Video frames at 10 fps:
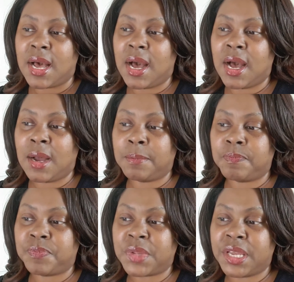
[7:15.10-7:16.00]

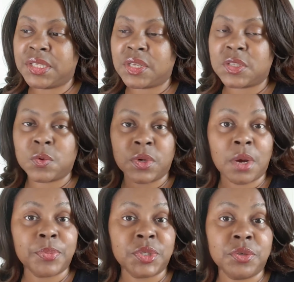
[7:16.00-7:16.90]
And it's also an
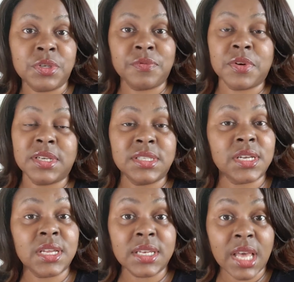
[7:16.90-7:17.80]
opportunity for us to
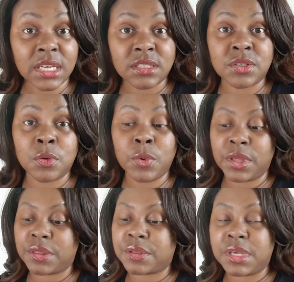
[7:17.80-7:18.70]
connect
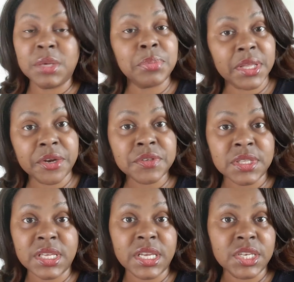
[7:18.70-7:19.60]
with key players
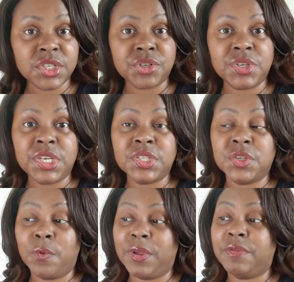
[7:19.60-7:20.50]
in the industry.
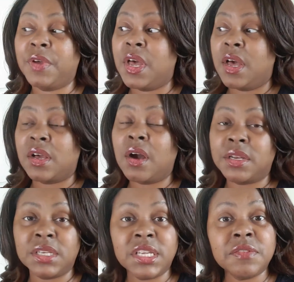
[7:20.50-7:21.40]
So we've
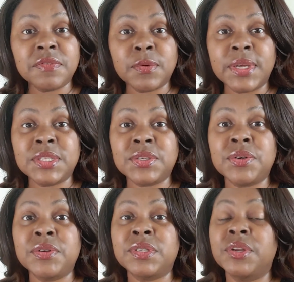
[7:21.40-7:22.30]
gotten
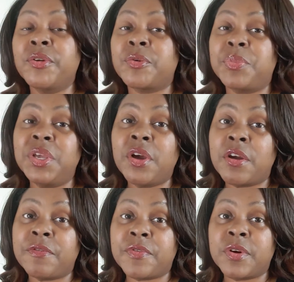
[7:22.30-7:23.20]
influencers and other
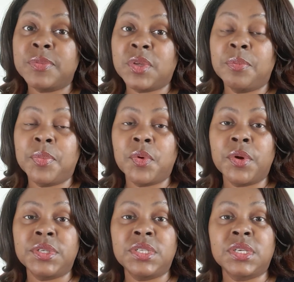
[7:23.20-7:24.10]
PR firms on
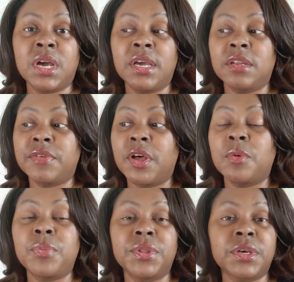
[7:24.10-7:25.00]
board to kind of
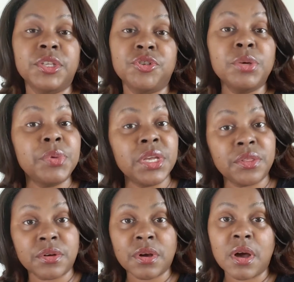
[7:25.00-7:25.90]
help with contributing
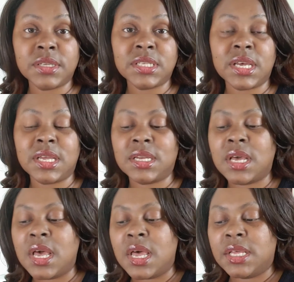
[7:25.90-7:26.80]
their content.
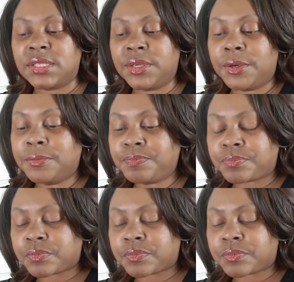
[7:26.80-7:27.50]
So,